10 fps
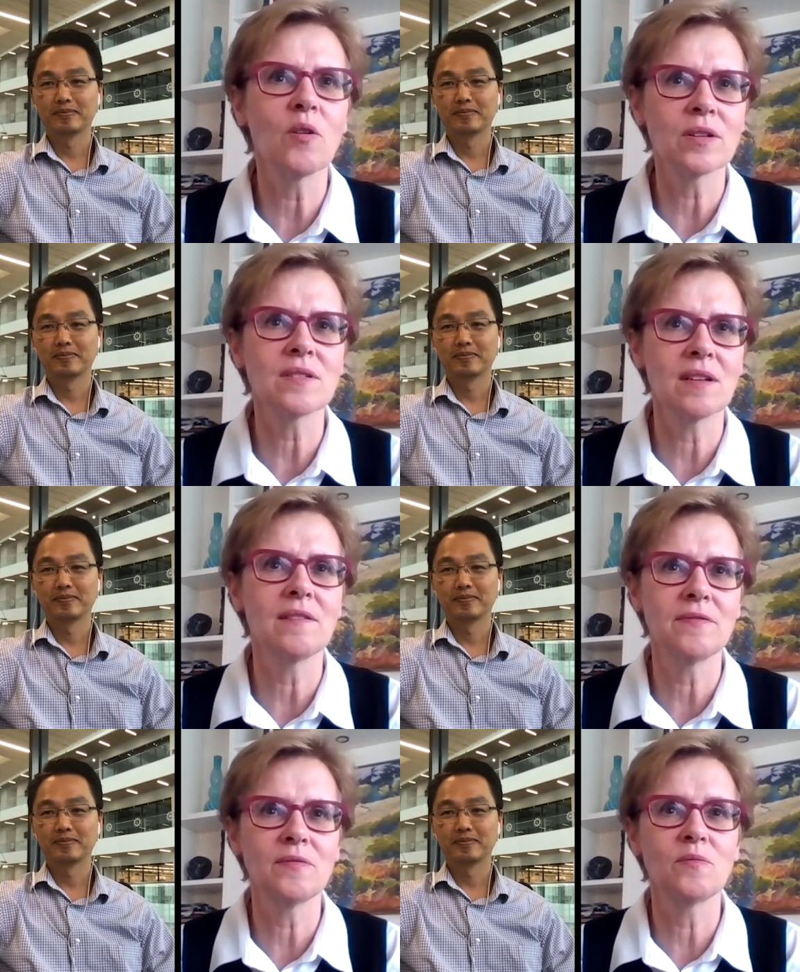Speaker 1: course
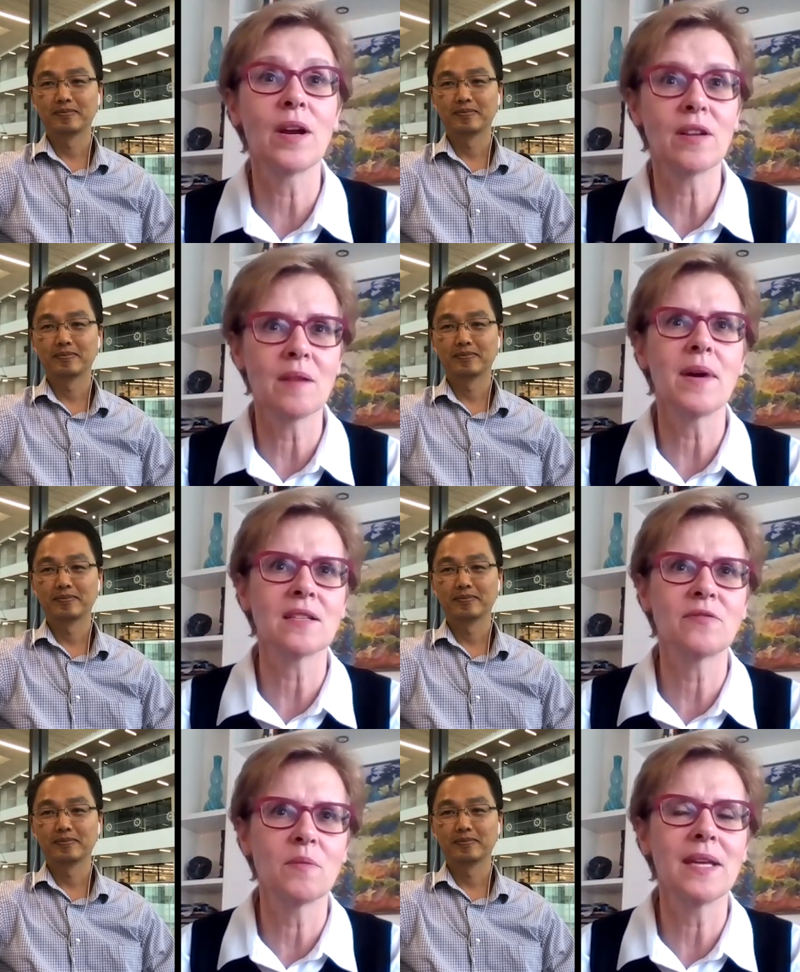of wearing a
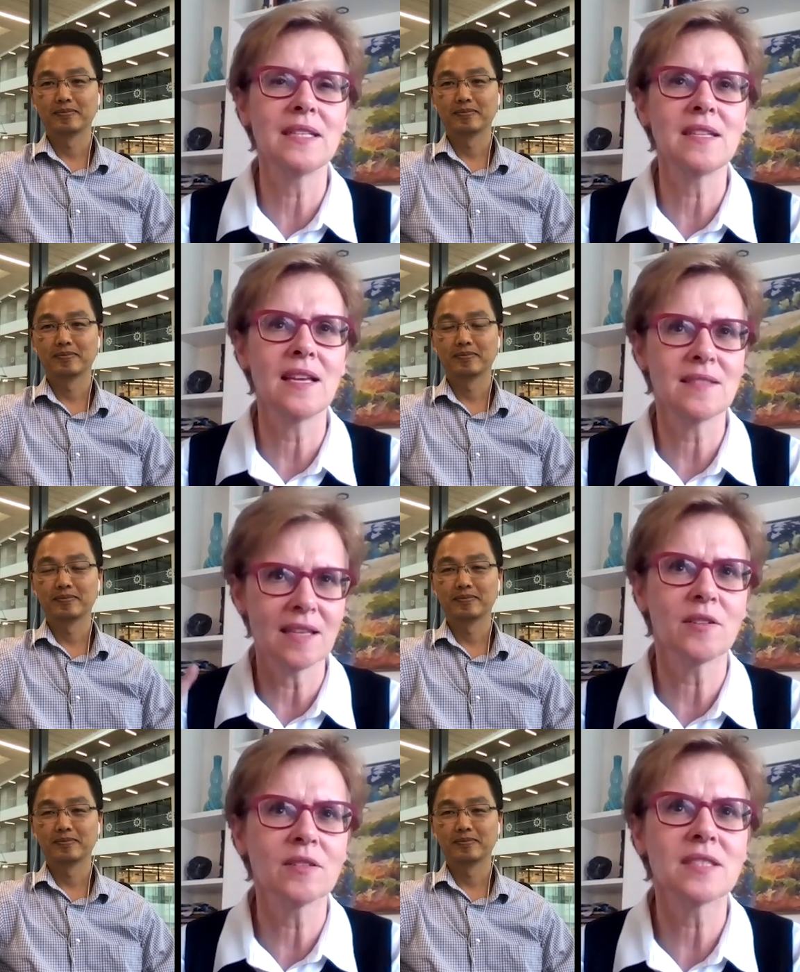mask for many days,
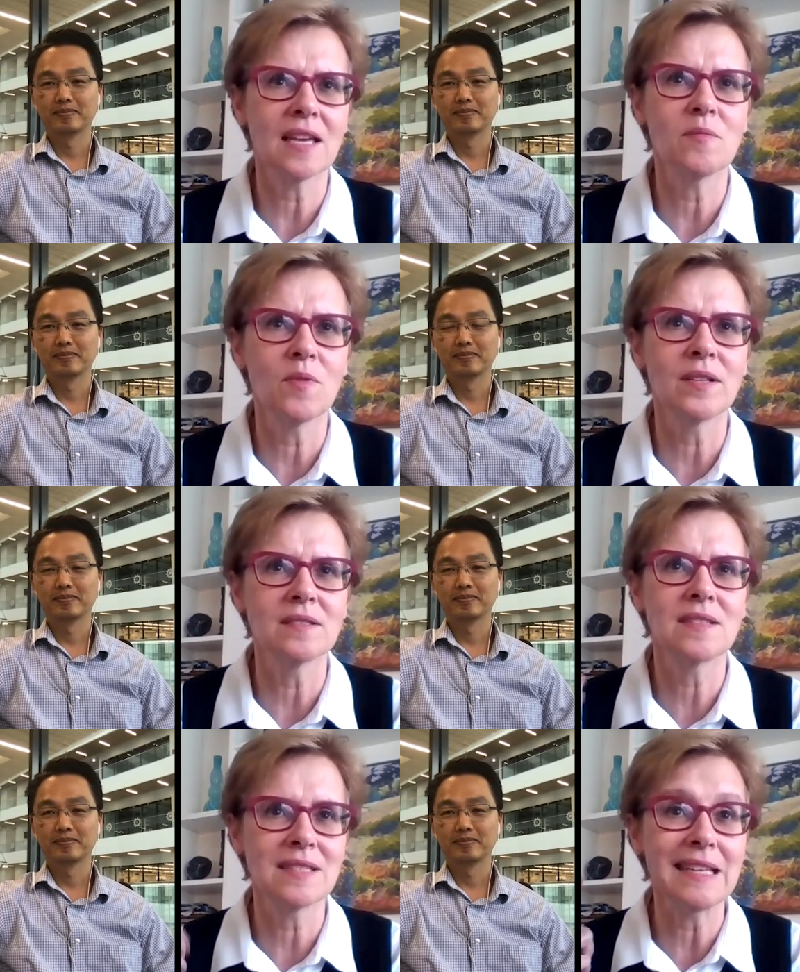irritate
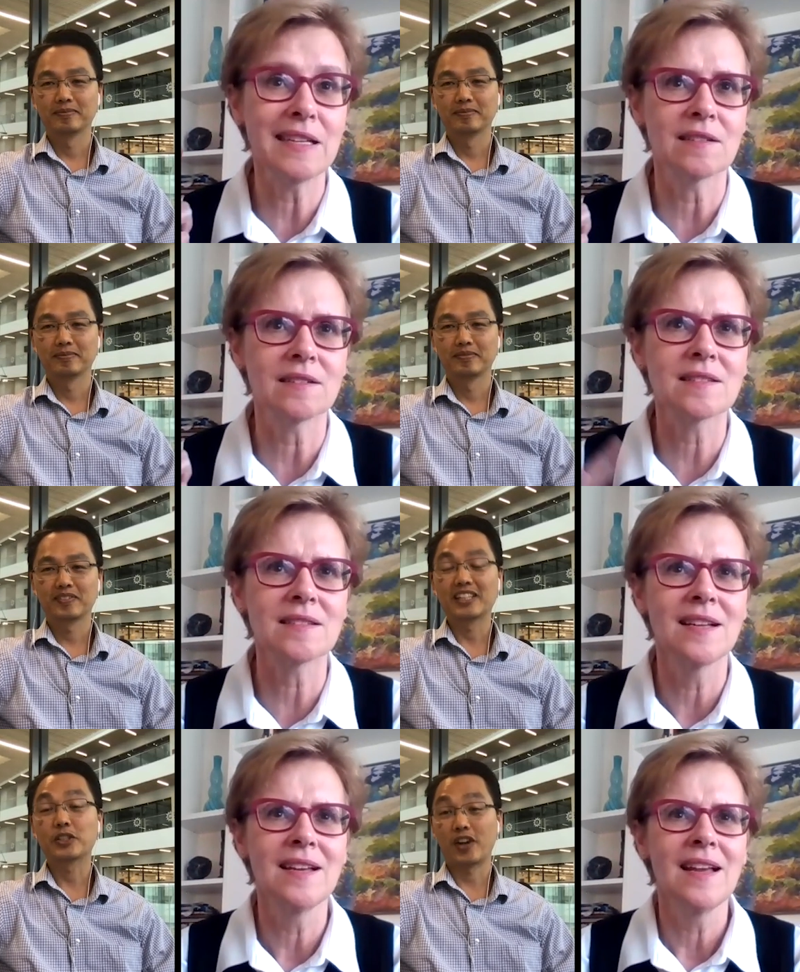one's
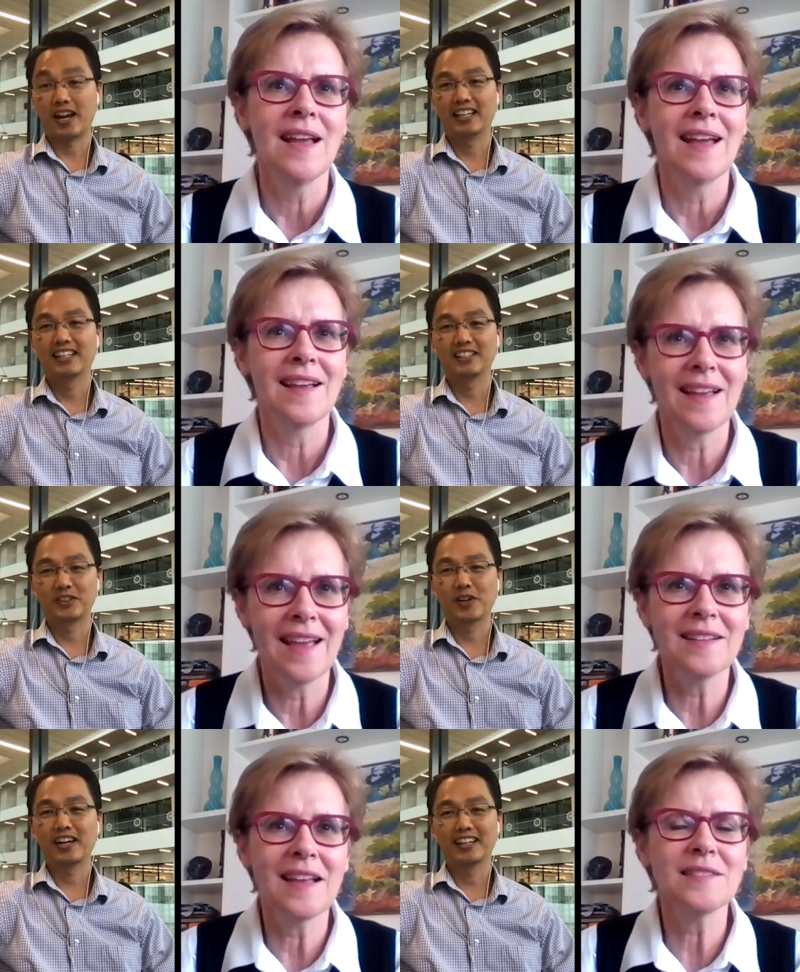ears.
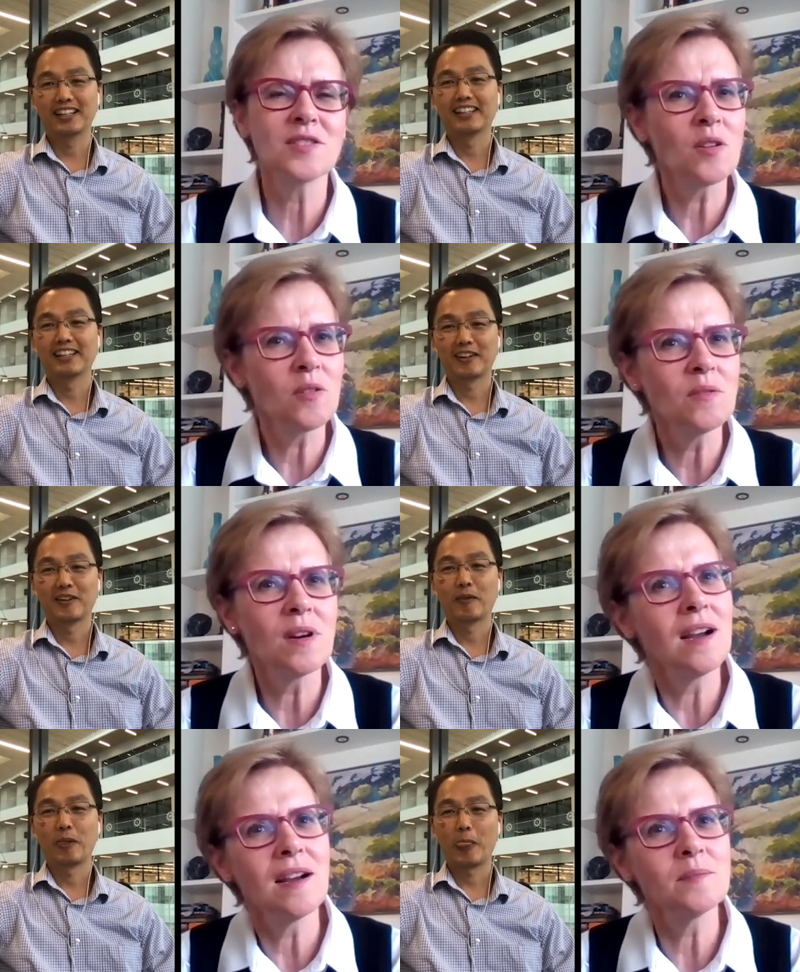And, and so,
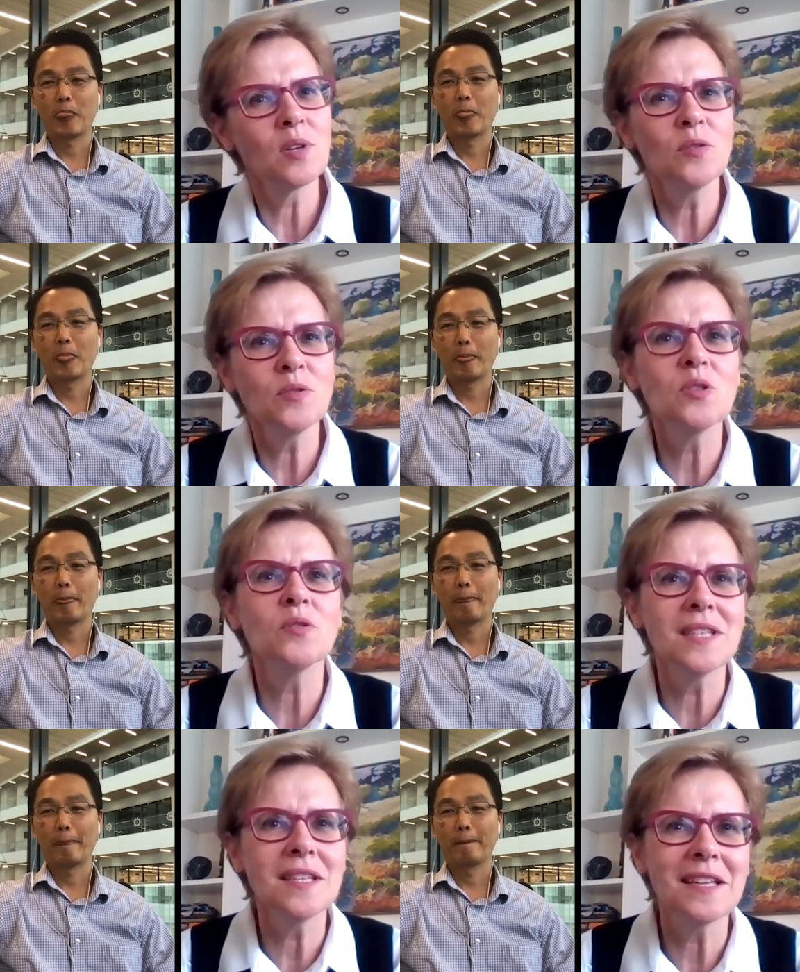um, who's
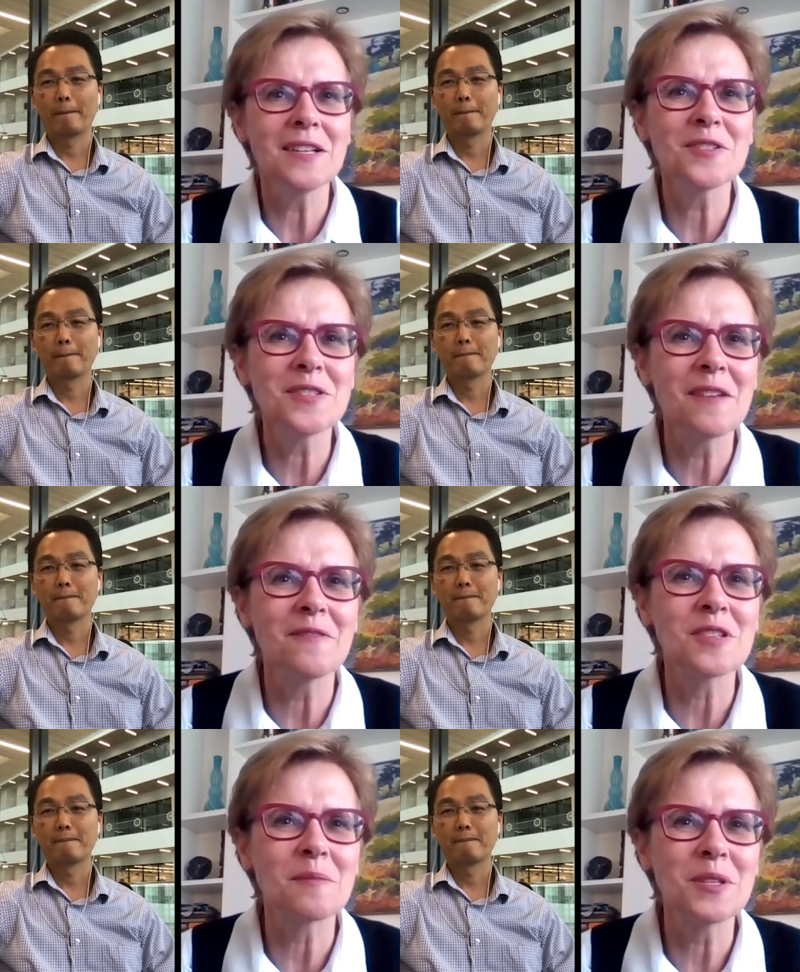using the ear
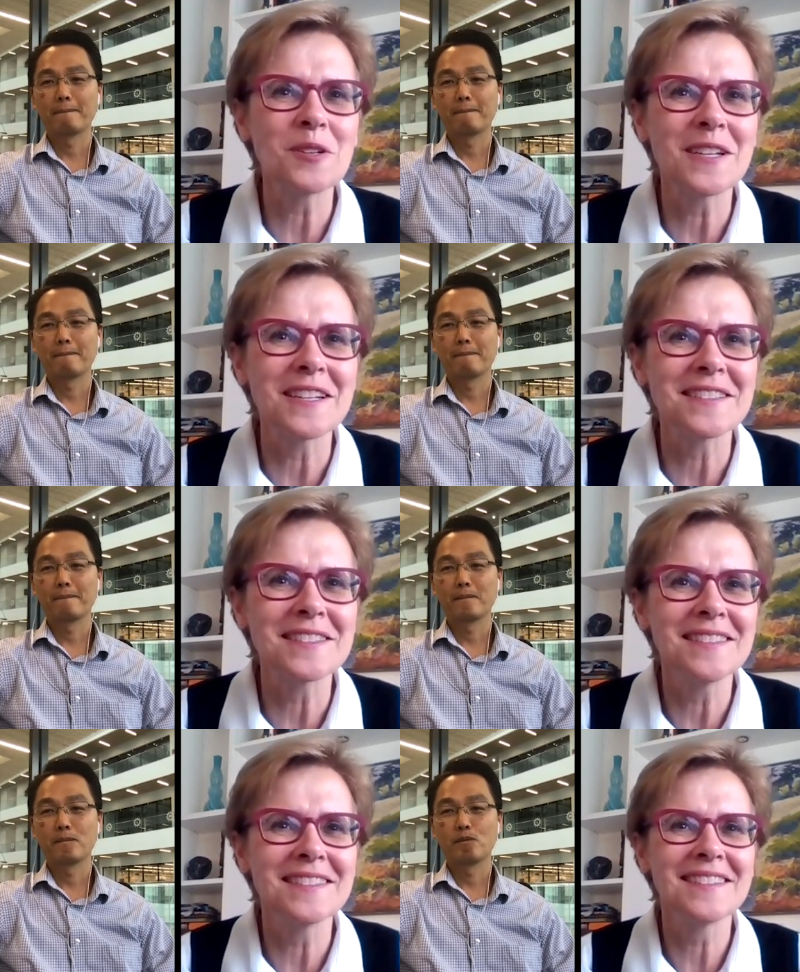savers? I'm
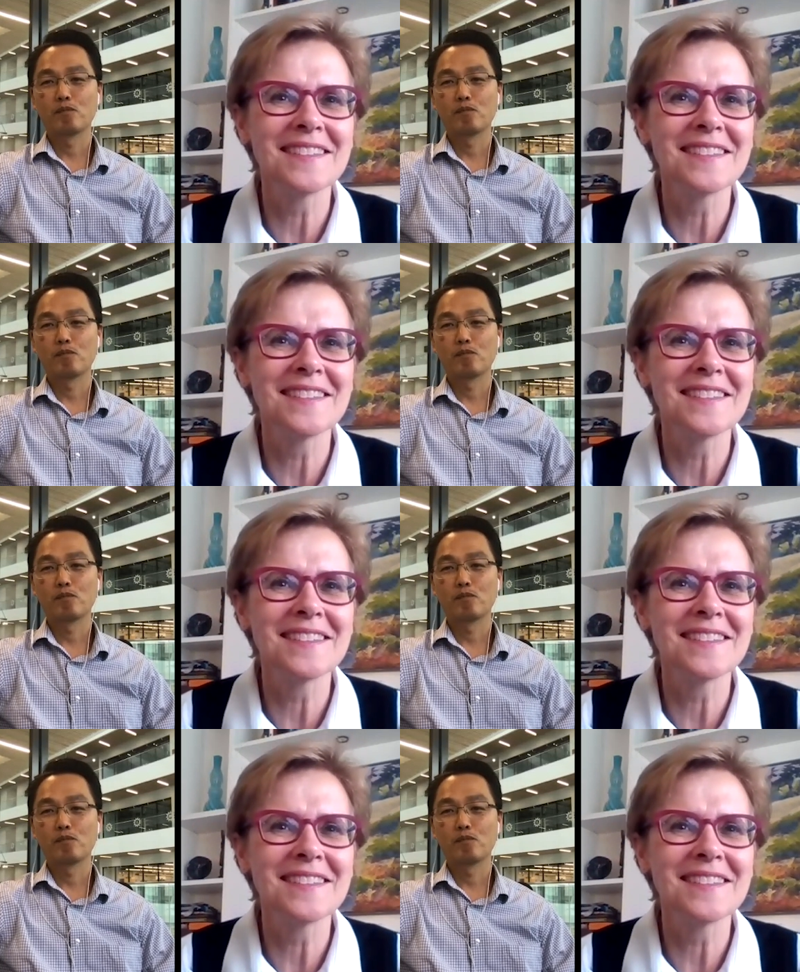curious.